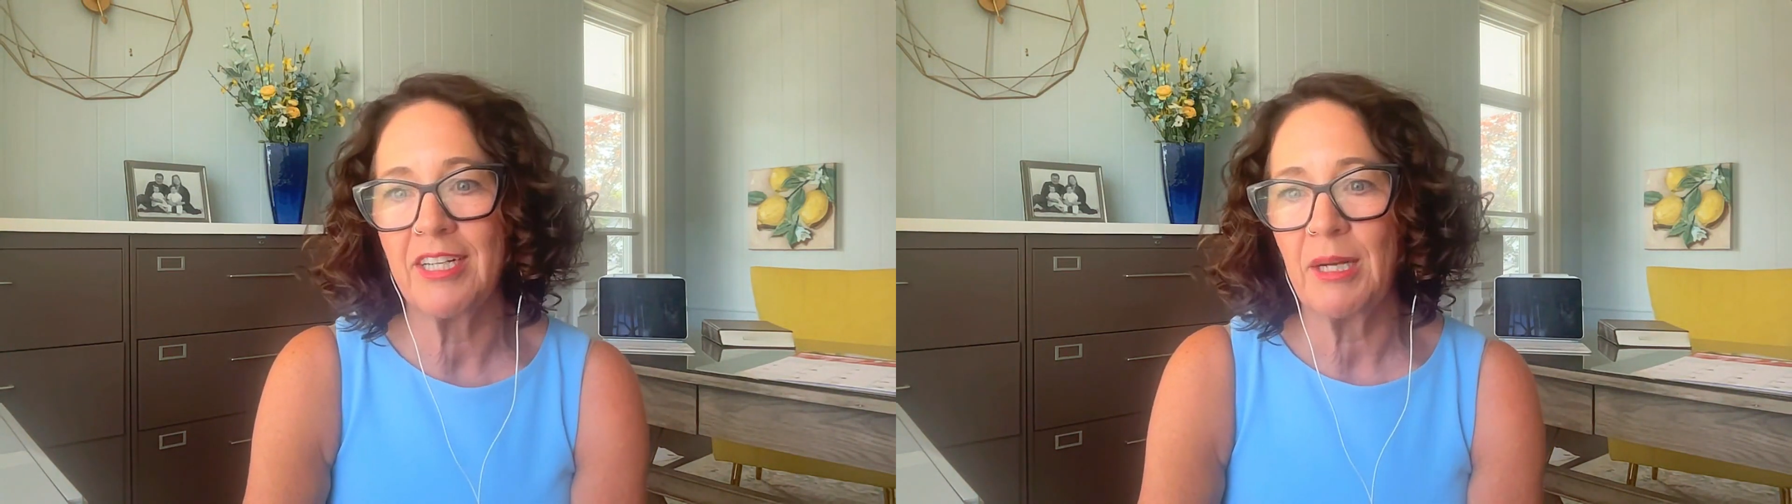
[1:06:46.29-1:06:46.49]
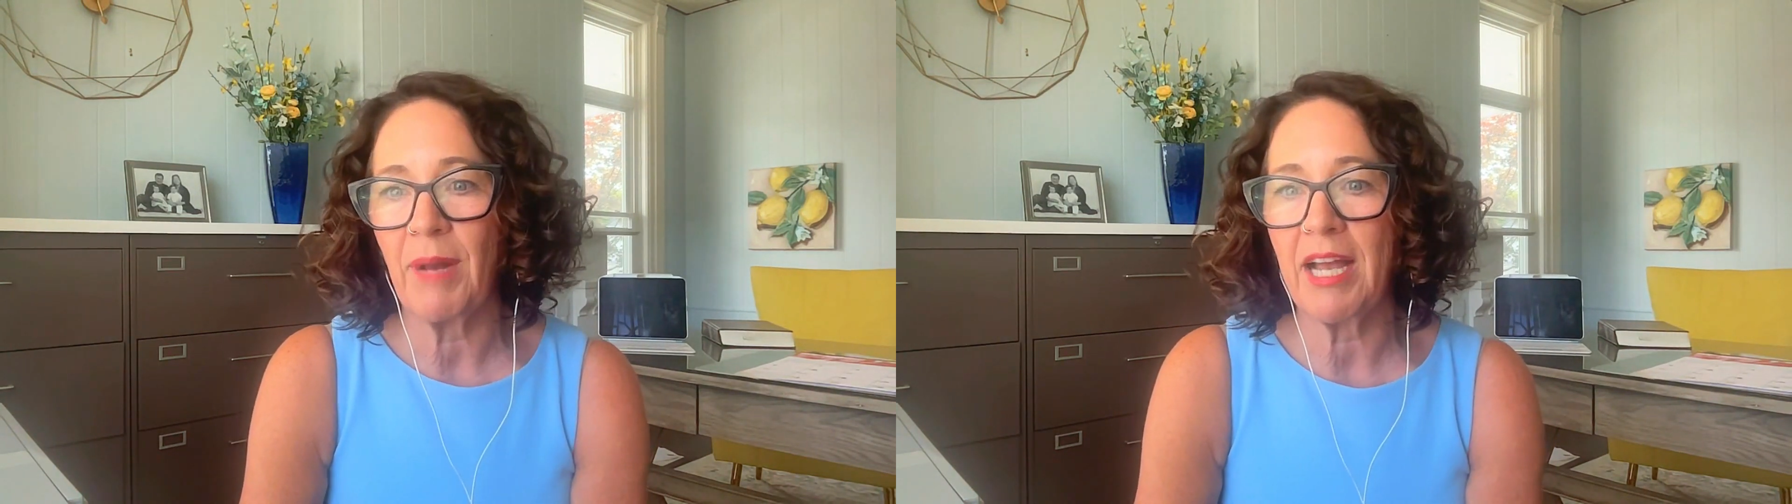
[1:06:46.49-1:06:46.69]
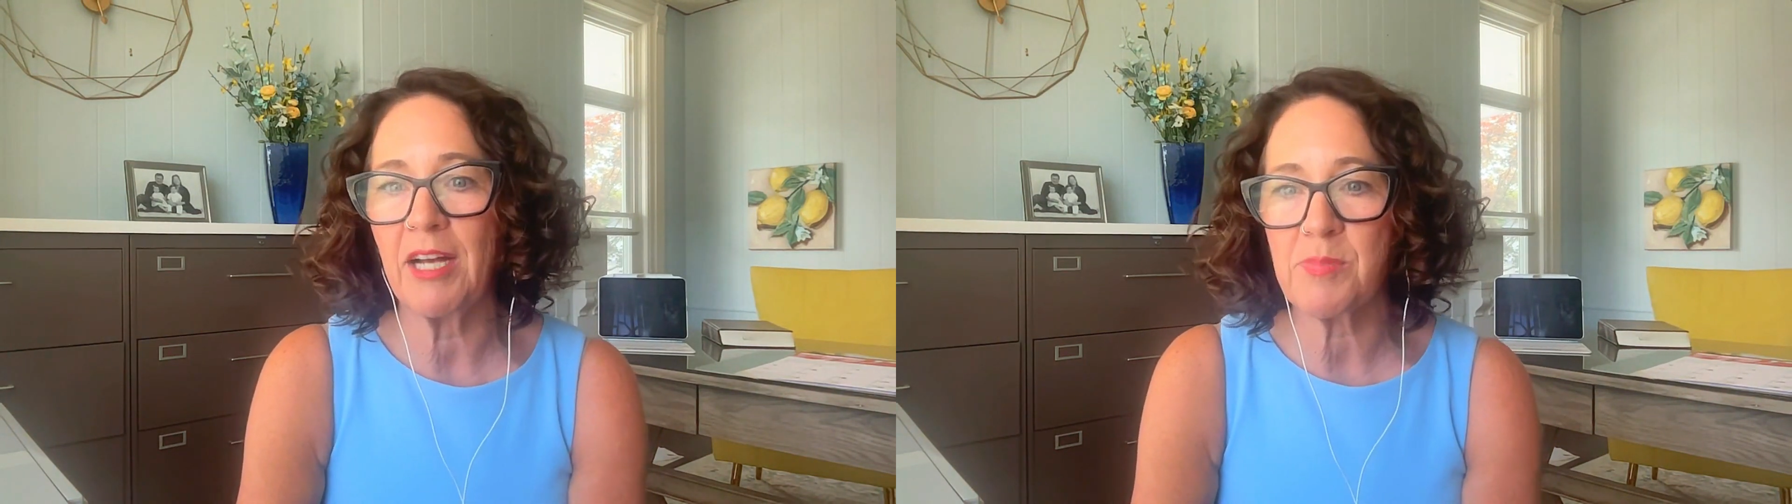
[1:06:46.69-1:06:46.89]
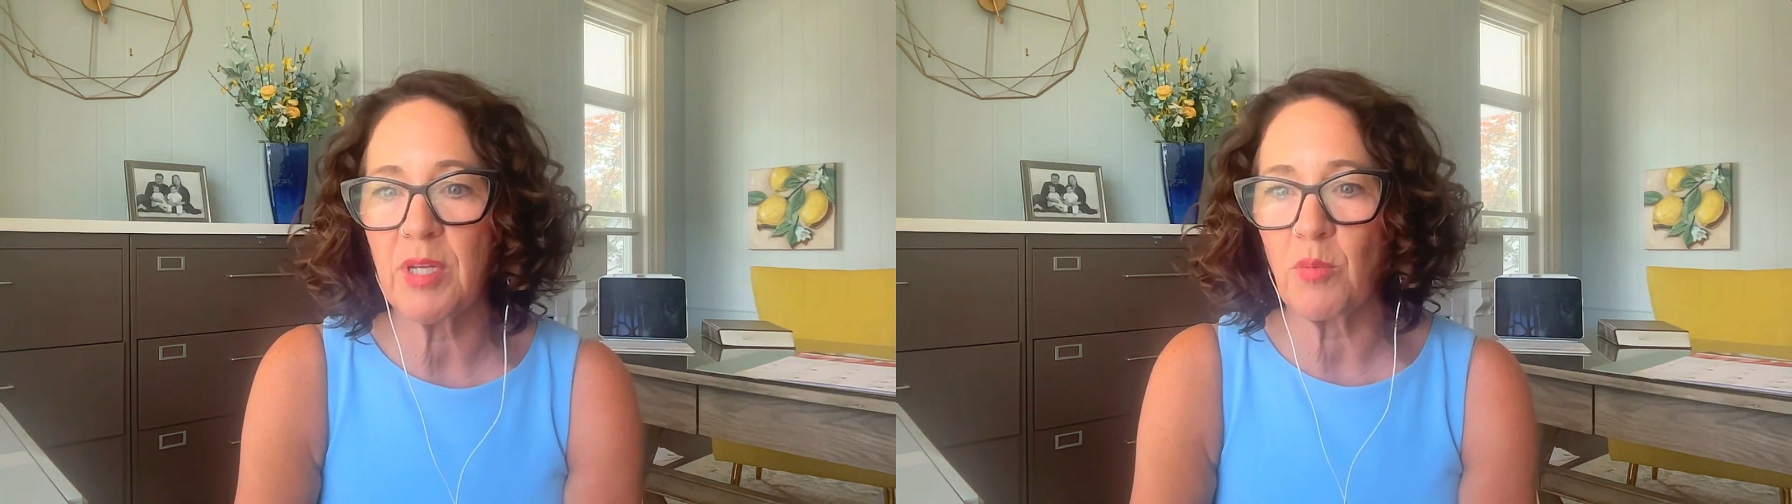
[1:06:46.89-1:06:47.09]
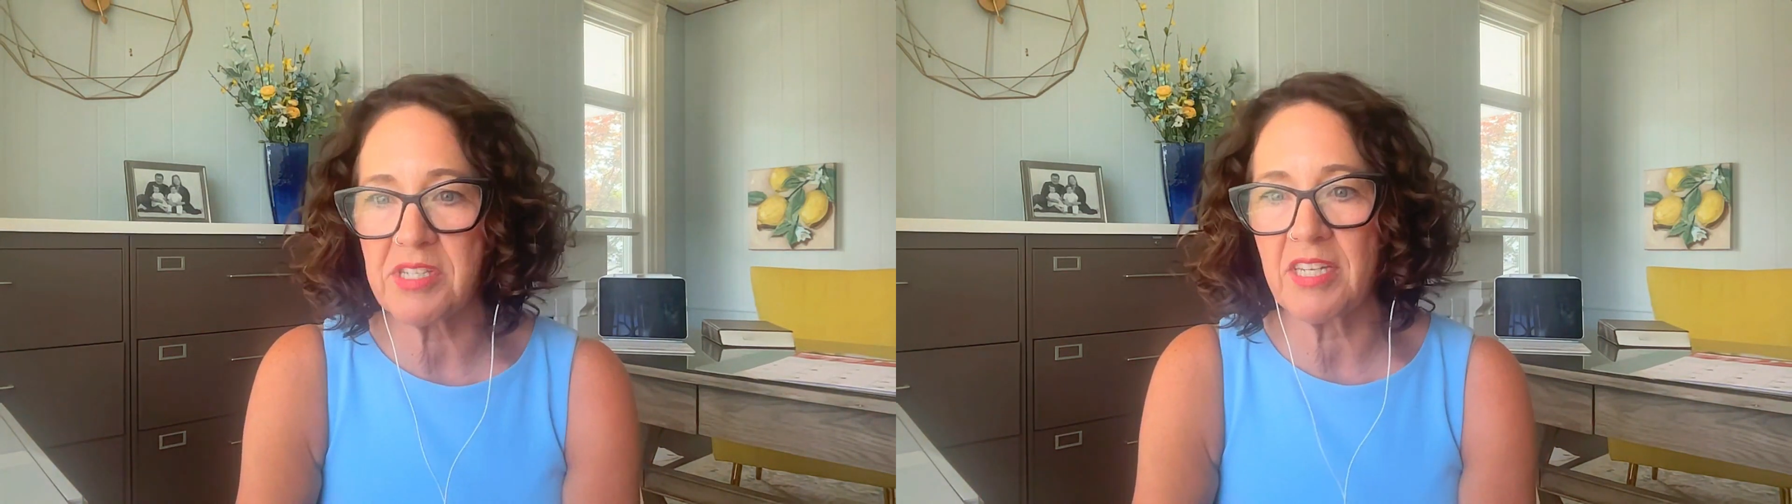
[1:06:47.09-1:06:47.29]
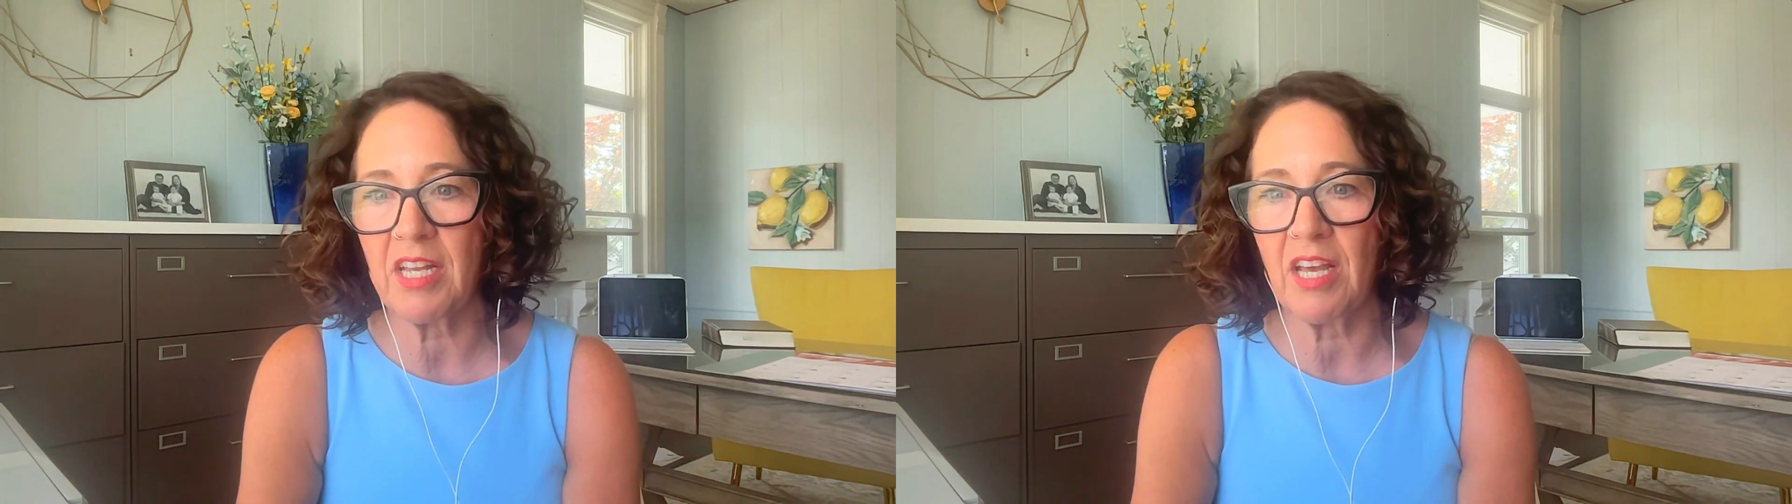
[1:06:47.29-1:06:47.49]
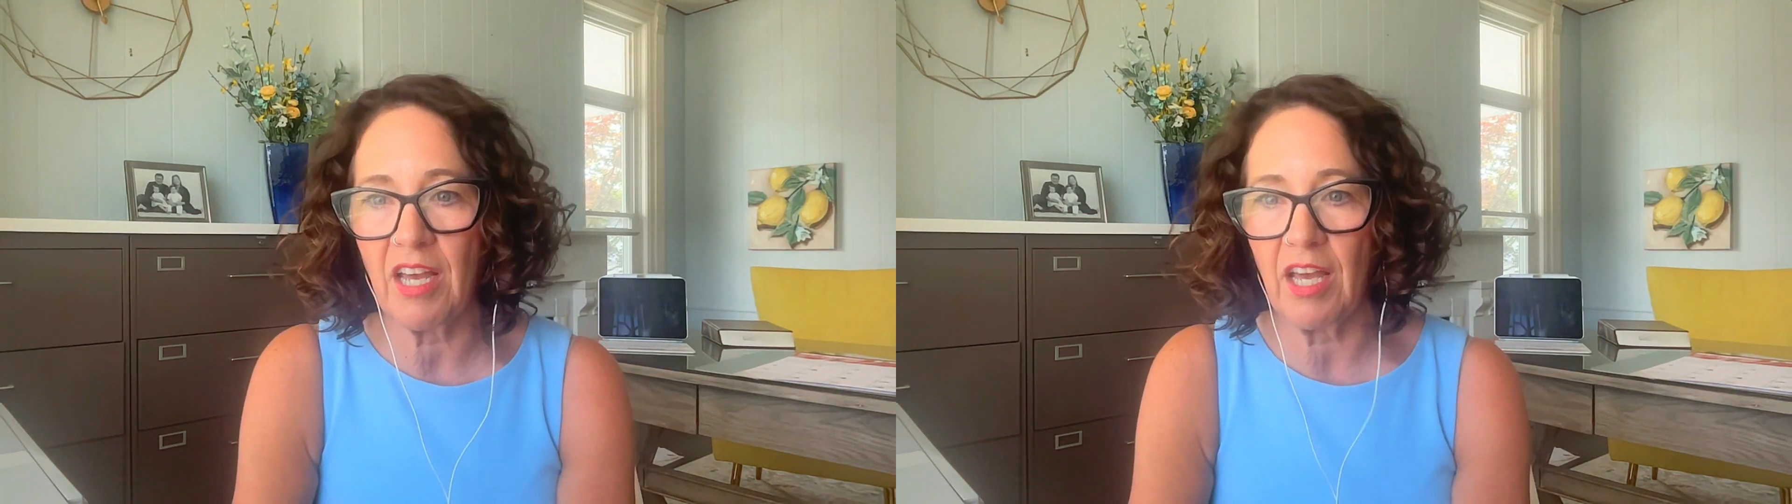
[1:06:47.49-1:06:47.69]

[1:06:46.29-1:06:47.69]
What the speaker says: my husband was in a